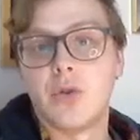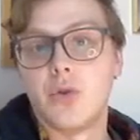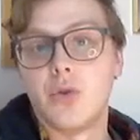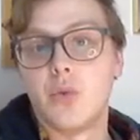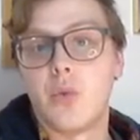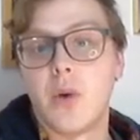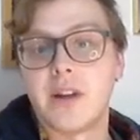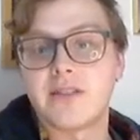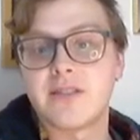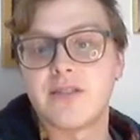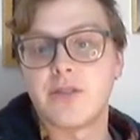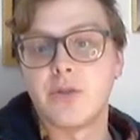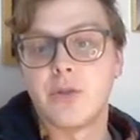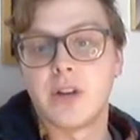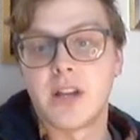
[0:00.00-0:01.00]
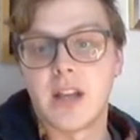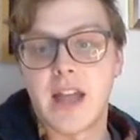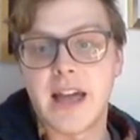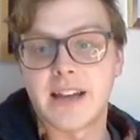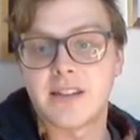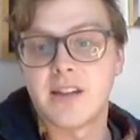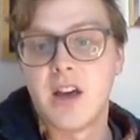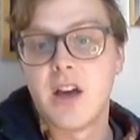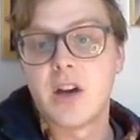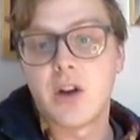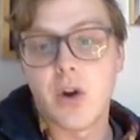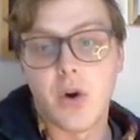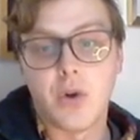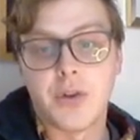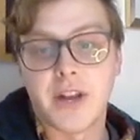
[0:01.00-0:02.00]
who wants to collect
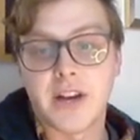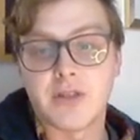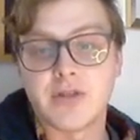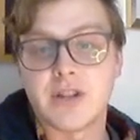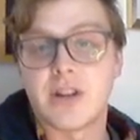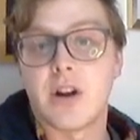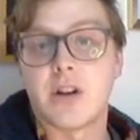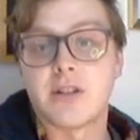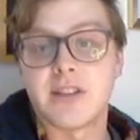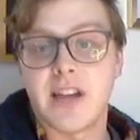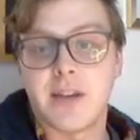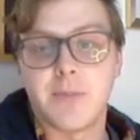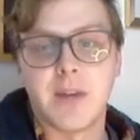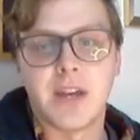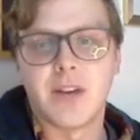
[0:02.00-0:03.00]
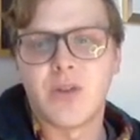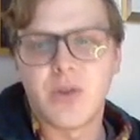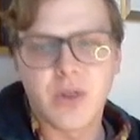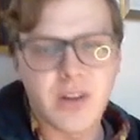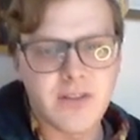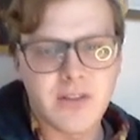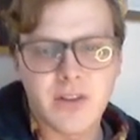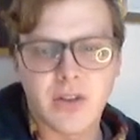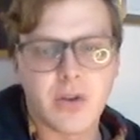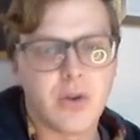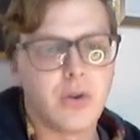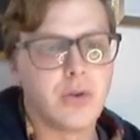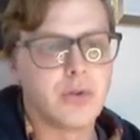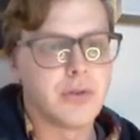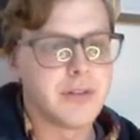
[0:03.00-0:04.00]
gold energy cards like me, or even the
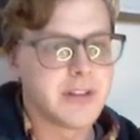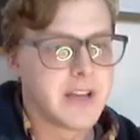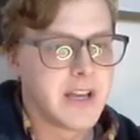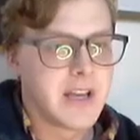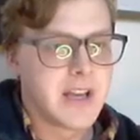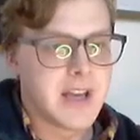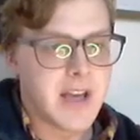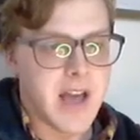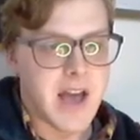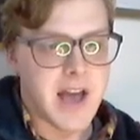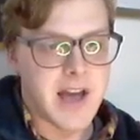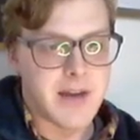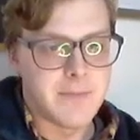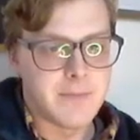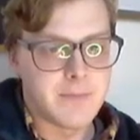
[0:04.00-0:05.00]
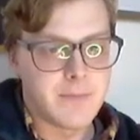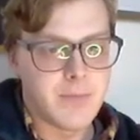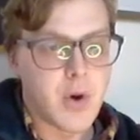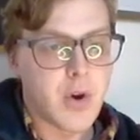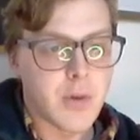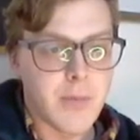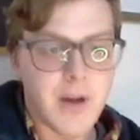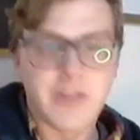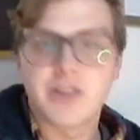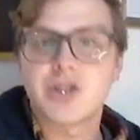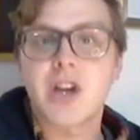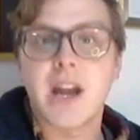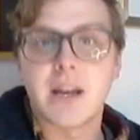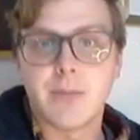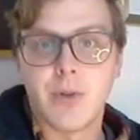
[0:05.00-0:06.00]
gold Pokemon, the
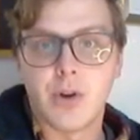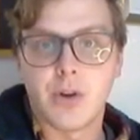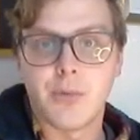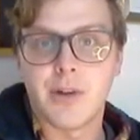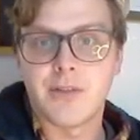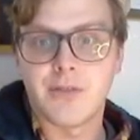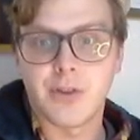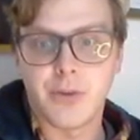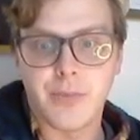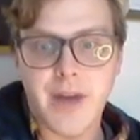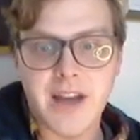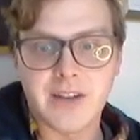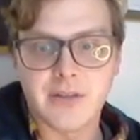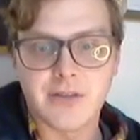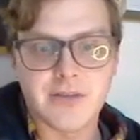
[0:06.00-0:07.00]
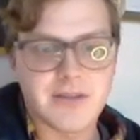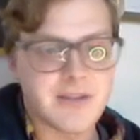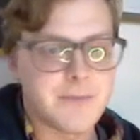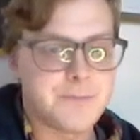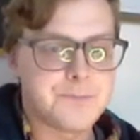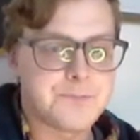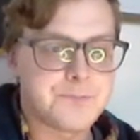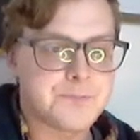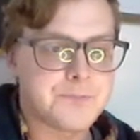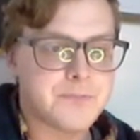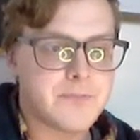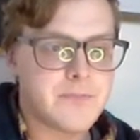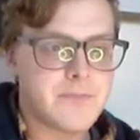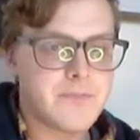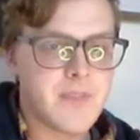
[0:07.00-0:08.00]
shiny Pokemon for their binders.
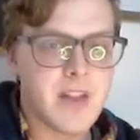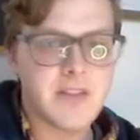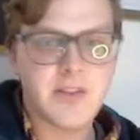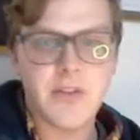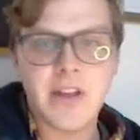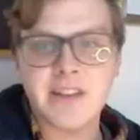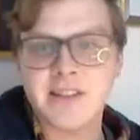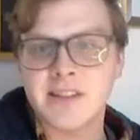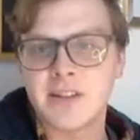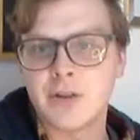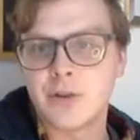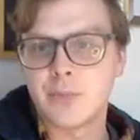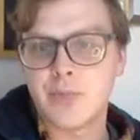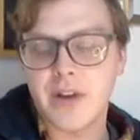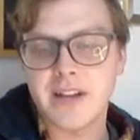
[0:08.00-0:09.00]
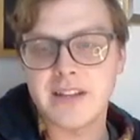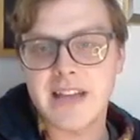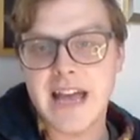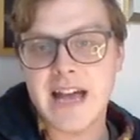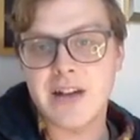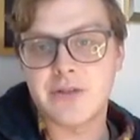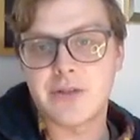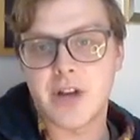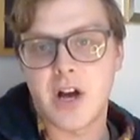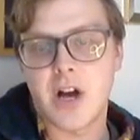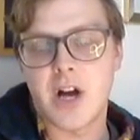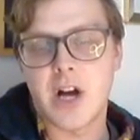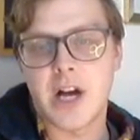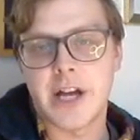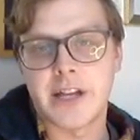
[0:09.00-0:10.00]
So that's the little breakdown
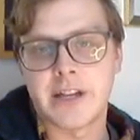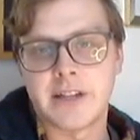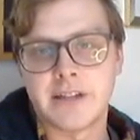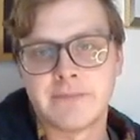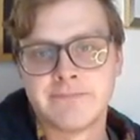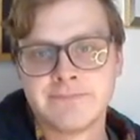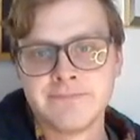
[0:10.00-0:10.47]
on